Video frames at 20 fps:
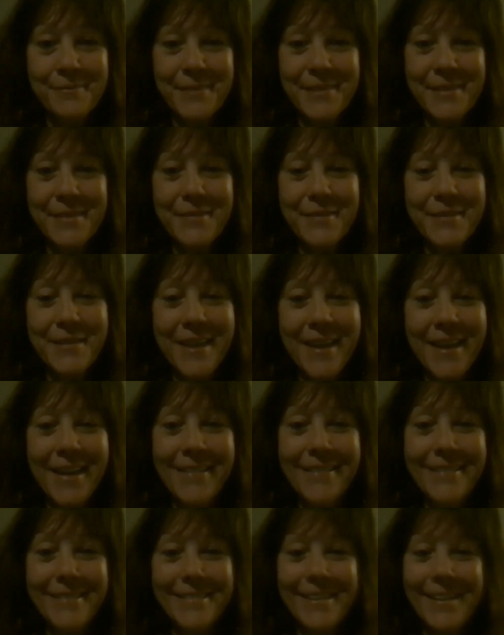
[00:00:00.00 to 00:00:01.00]
If
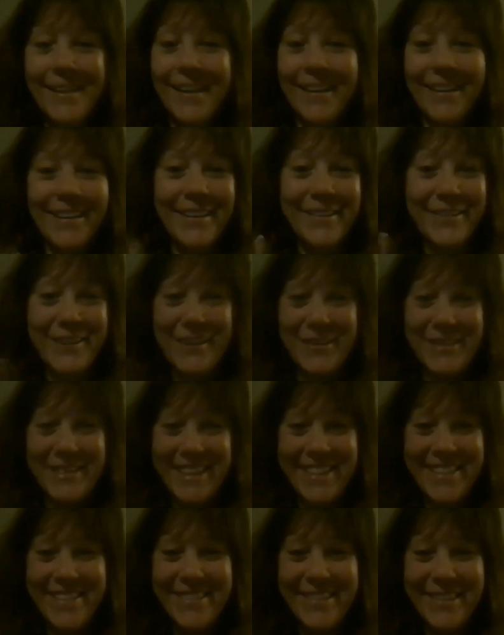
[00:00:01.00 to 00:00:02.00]
not, I'll give you
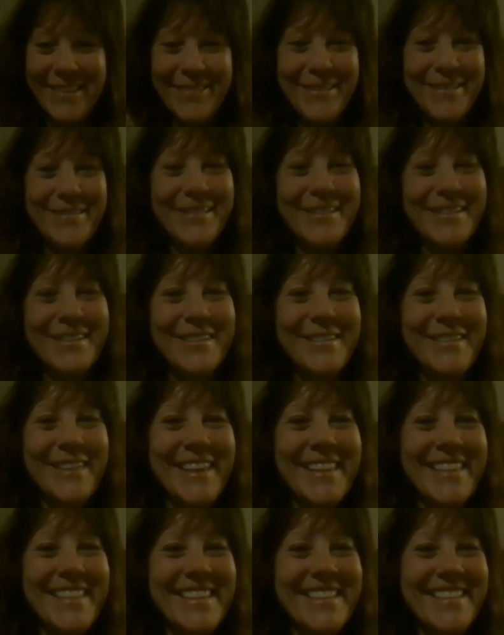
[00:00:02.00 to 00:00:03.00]
another lovely video
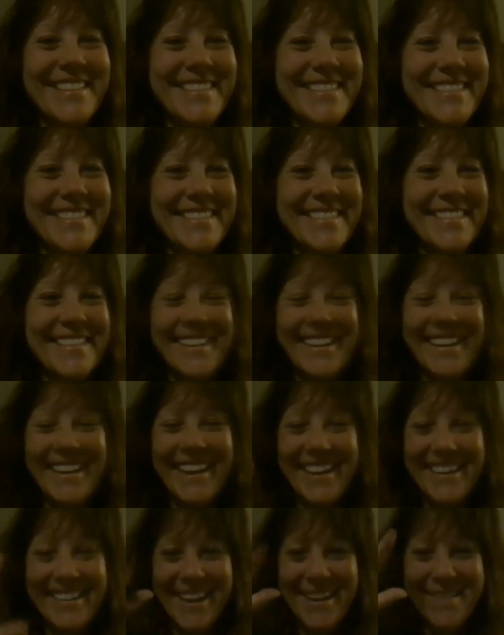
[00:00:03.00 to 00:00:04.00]
like this.
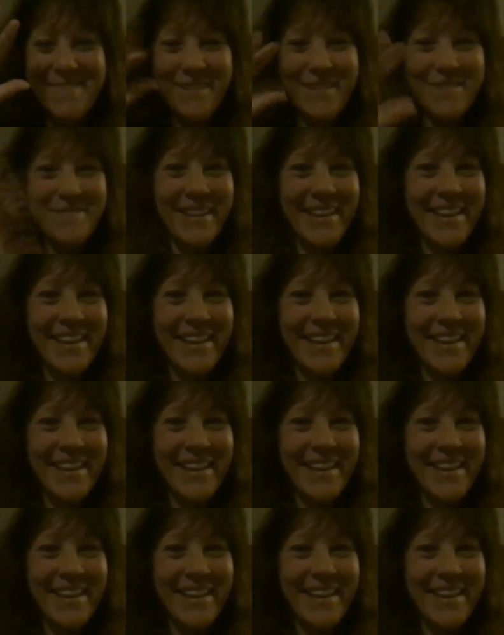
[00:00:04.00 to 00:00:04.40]
All right, bye-bye